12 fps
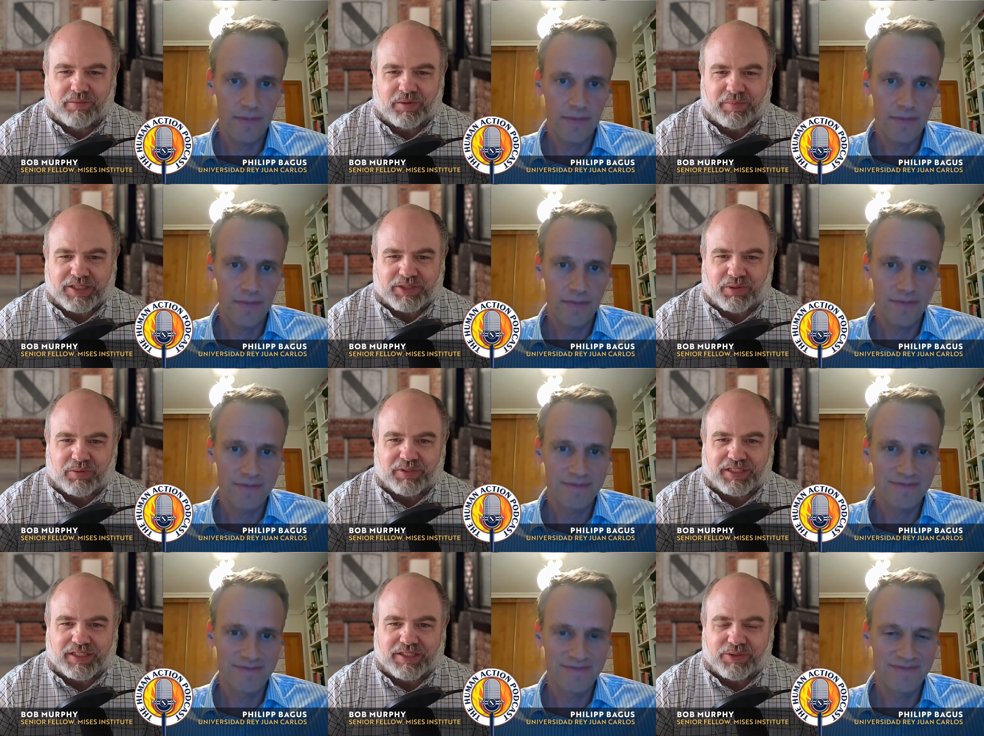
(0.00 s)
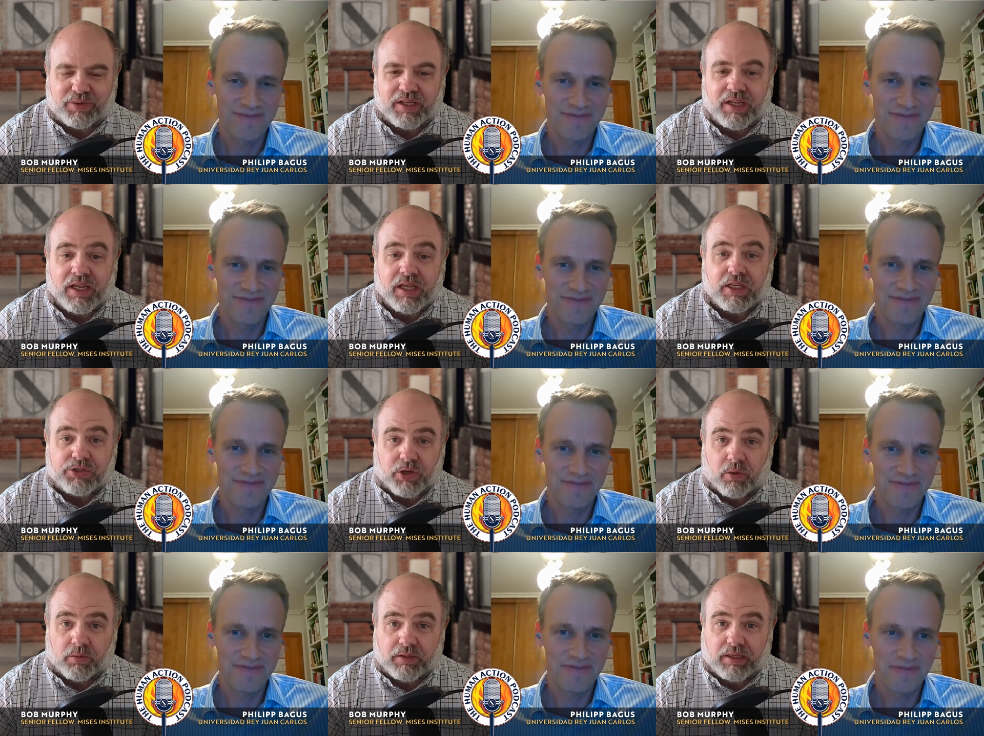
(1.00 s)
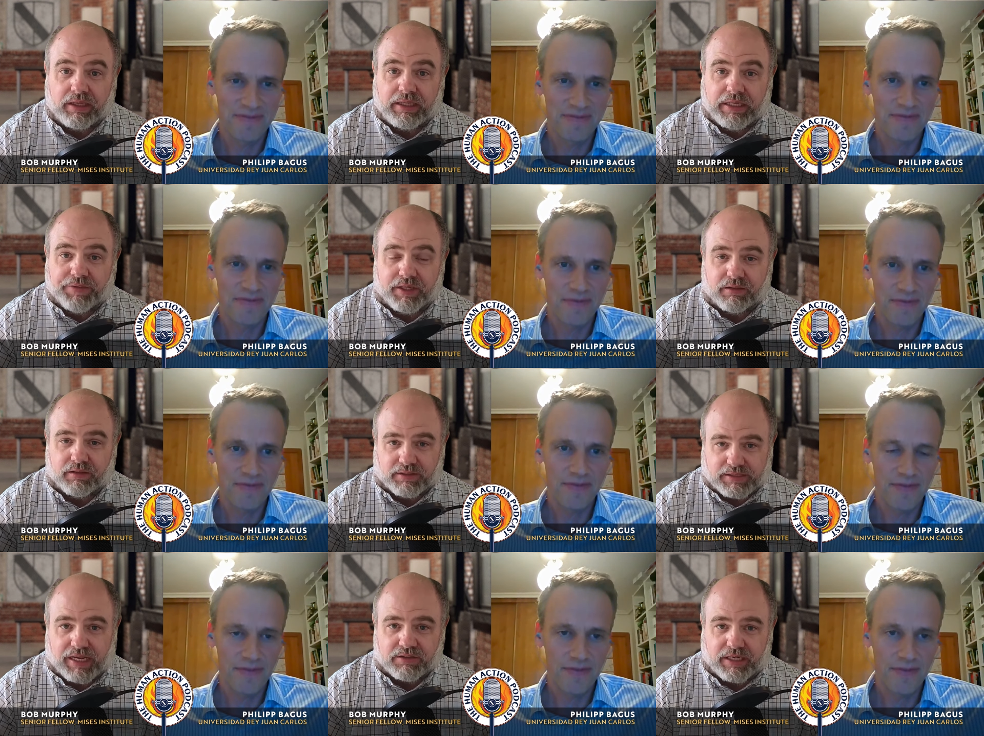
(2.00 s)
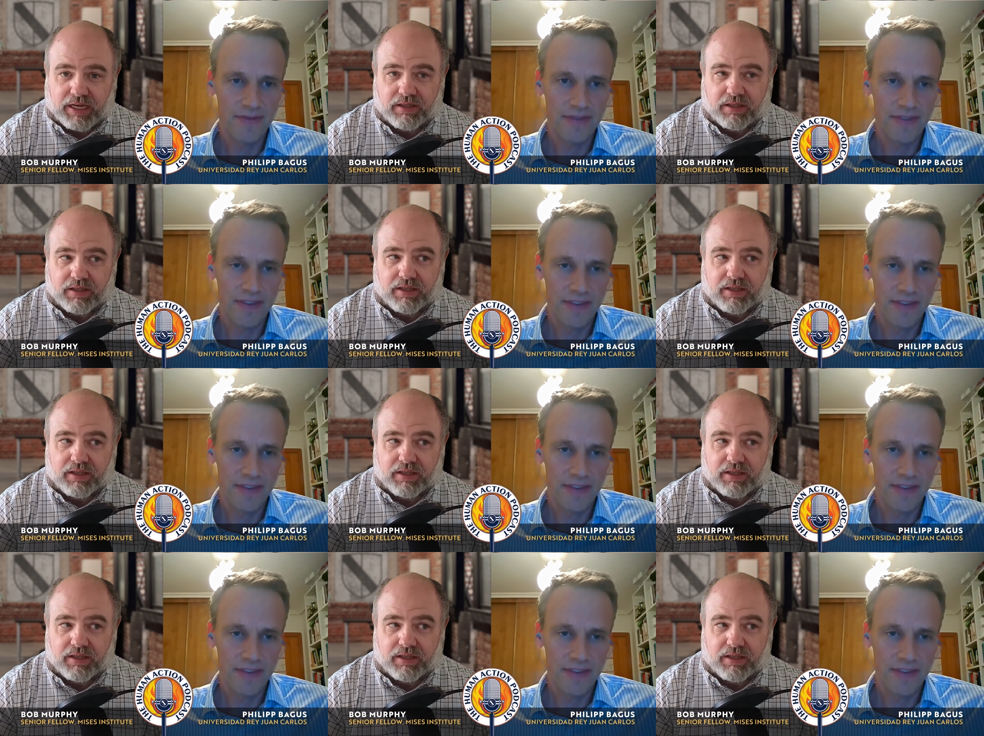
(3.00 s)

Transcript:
Speaker 1: we might as well really get into it. So even it sounds like a, uh,